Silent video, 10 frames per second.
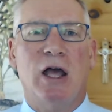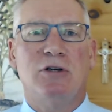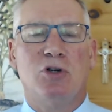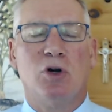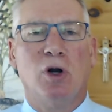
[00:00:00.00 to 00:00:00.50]

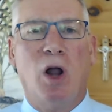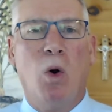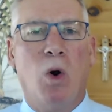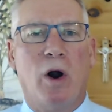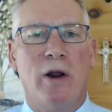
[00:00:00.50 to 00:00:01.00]
as your
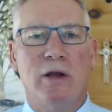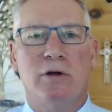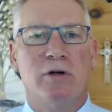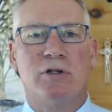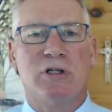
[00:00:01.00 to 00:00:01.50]
Lord and
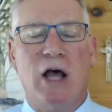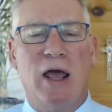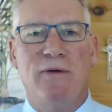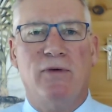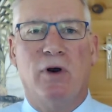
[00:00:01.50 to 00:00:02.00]
your
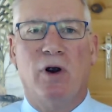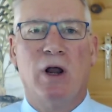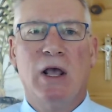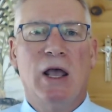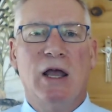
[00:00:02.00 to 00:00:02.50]
Savior,
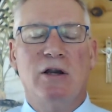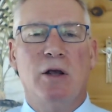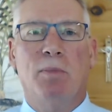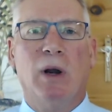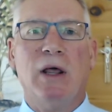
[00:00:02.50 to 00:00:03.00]
and
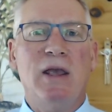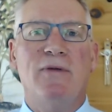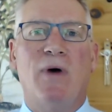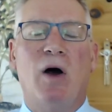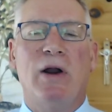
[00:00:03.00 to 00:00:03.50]
you
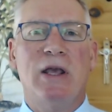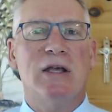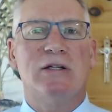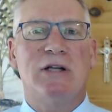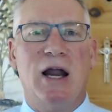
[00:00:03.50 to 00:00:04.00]
believe on
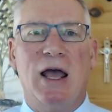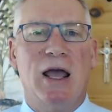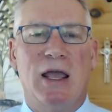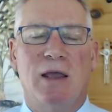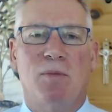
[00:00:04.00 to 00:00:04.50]
His
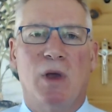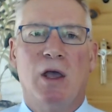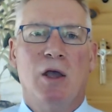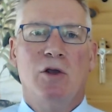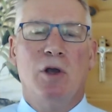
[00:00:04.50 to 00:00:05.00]
name,
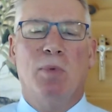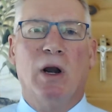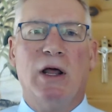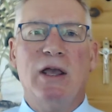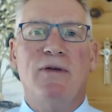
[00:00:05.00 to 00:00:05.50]
you
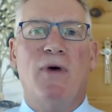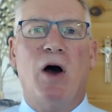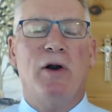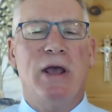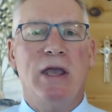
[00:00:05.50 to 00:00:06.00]
believe
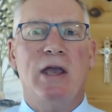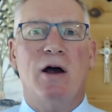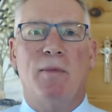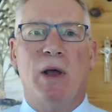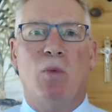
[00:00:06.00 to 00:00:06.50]
on
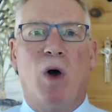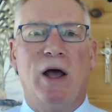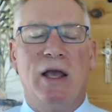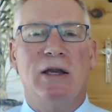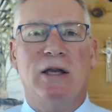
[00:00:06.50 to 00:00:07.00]
Him and
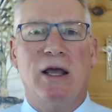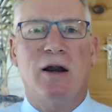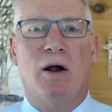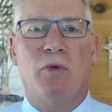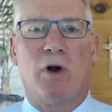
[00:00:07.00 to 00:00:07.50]
what He did
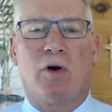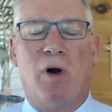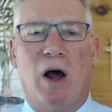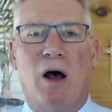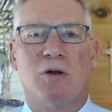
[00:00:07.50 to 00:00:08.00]
on the
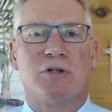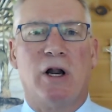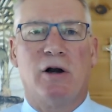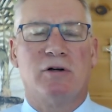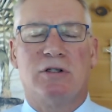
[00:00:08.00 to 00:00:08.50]
cross
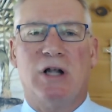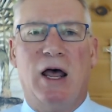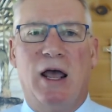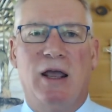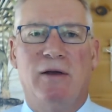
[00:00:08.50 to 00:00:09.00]
and are
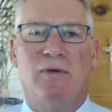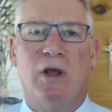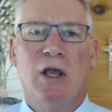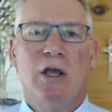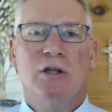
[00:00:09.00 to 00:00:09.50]
saved
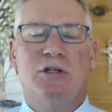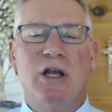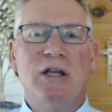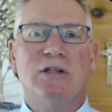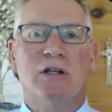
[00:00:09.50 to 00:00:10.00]

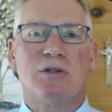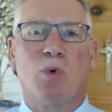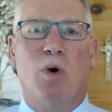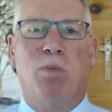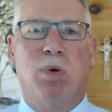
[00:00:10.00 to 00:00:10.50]
Jesus
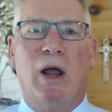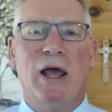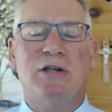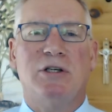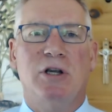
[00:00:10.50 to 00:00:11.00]
will
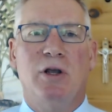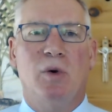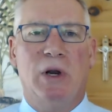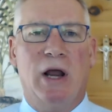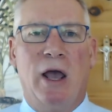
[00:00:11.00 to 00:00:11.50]
bless
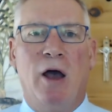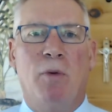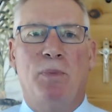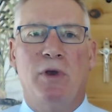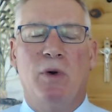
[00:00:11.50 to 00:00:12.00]
you and
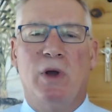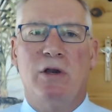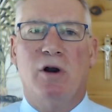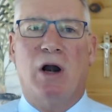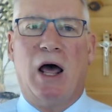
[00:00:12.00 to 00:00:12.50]
help you in
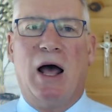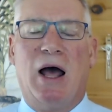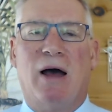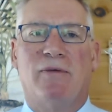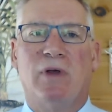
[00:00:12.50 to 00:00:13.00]
your life.